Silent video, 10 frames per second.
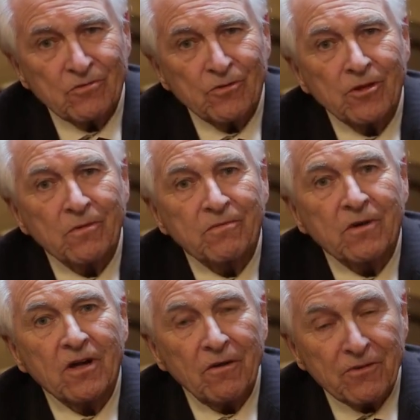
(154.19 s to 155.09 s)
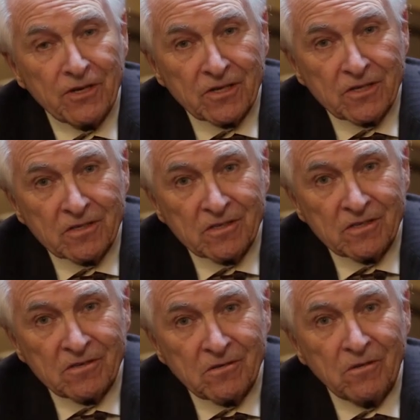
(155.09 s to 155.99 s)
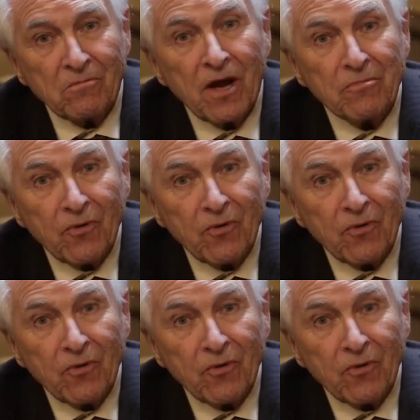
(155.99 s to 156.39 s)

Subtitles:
with a covenant, my